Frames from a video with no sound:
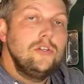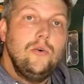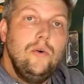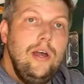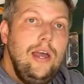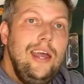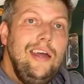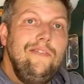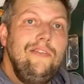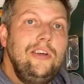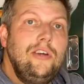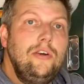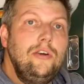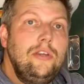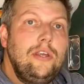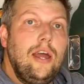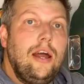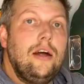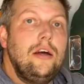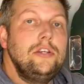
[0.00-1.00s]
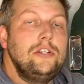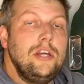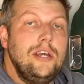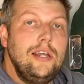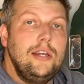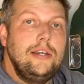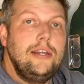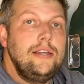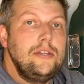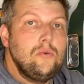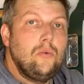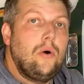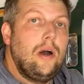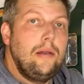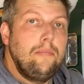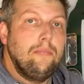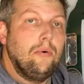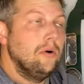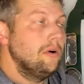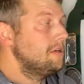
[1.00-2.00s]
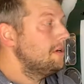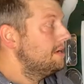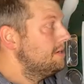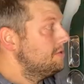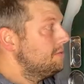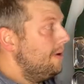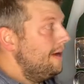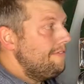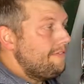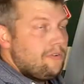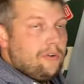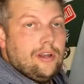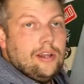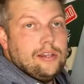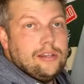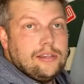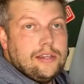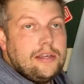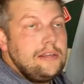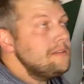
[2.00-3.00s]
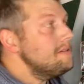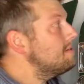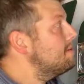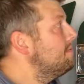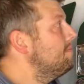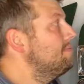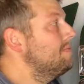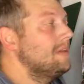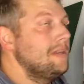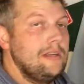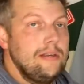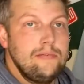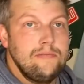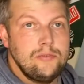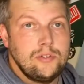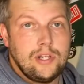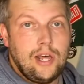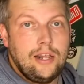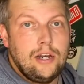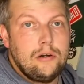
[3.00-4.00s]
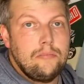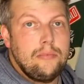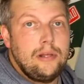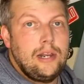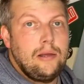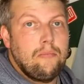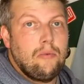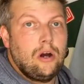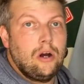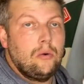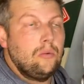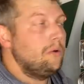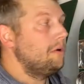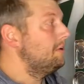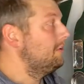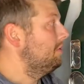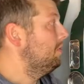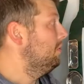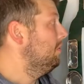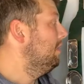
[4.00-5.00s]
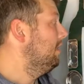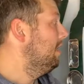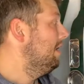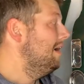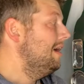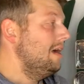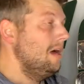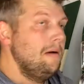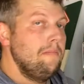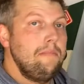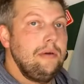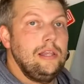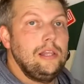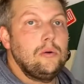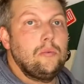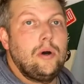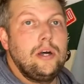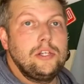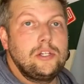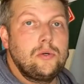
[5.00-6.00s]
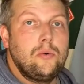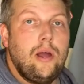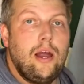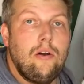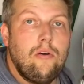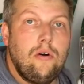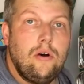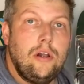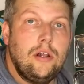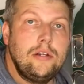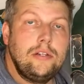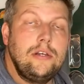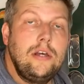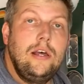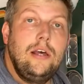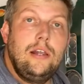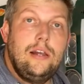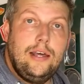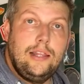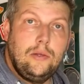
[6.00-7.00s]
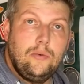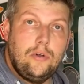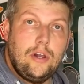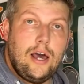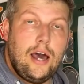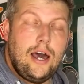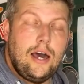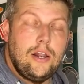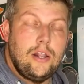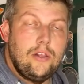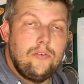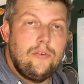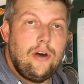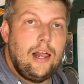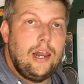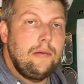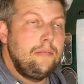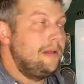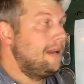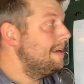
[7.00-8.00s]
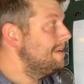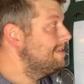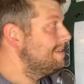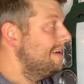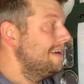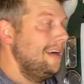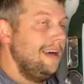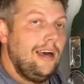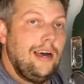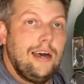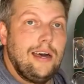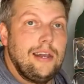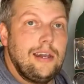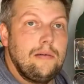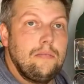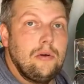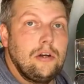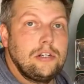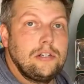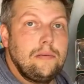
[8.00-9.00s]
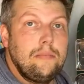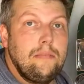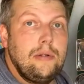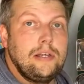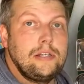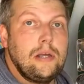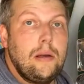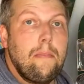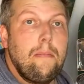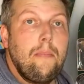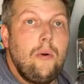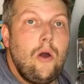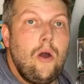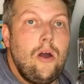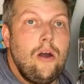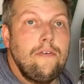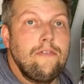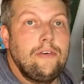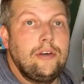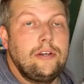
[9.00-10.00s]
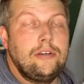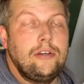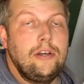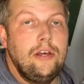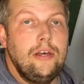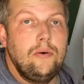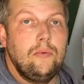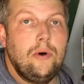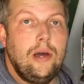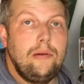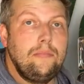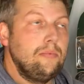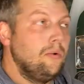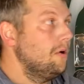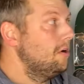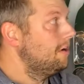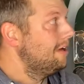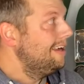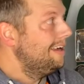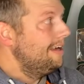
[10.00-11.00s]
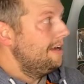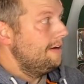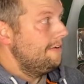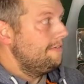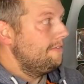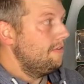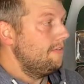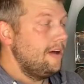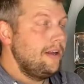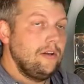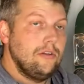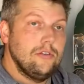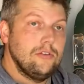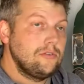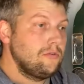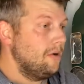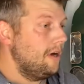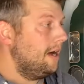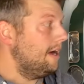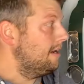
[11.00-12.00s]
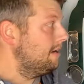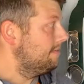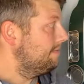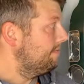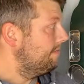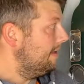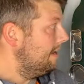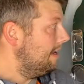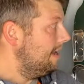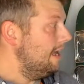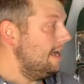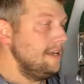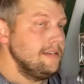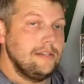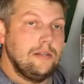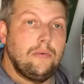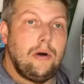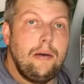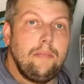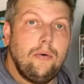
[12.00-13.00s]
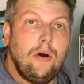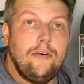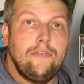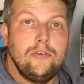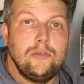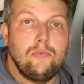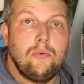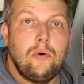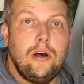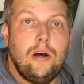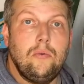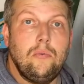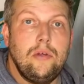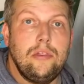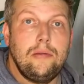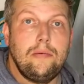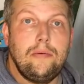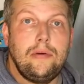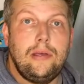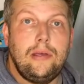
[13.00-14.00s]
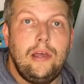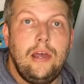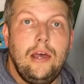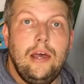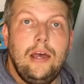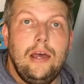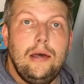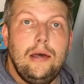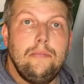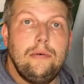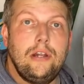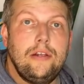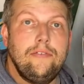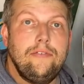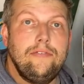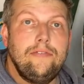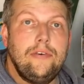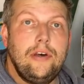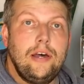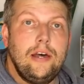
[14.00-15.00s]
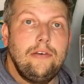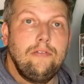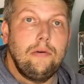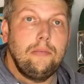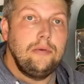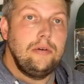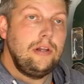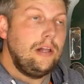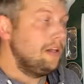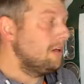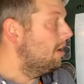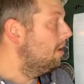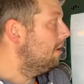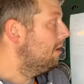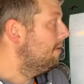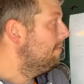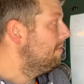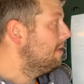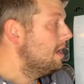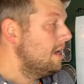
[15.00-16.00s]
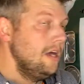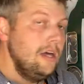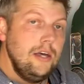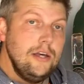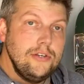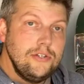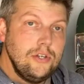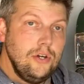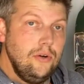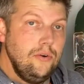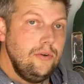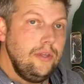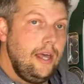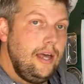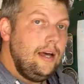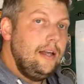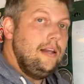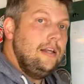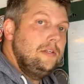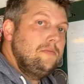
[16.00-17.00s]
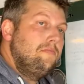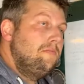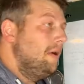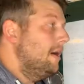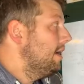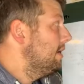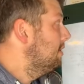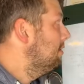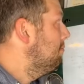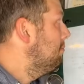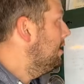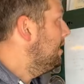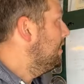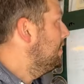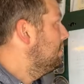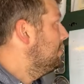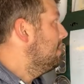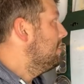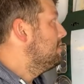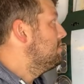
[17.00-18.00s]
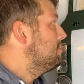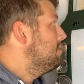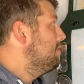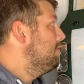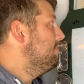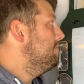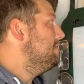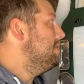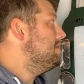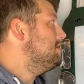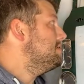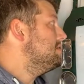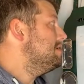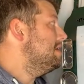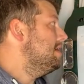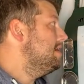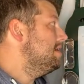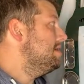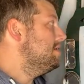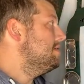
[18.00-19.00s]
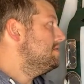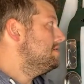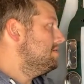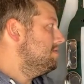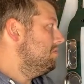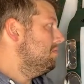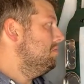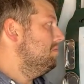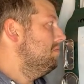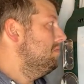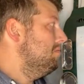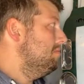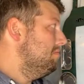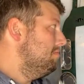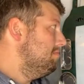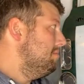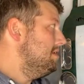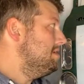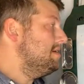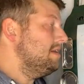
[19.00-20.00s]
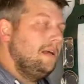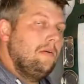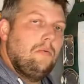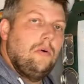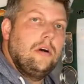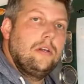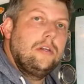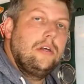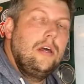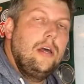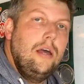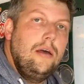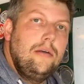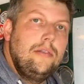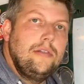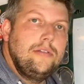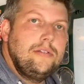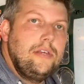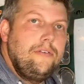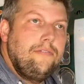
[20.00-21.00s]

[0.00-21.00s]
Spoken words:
So every good garage needs a whiteboard, so I've created this standard mini Mark 1 door, paint the white square on it like they would have had in the Rally Minis, and it makes a perfect whiteboard for writing on the square, and easy to wipe off as well with a wee bit of rubbing alcohol. So yeah, let's break it down. So this is basically what the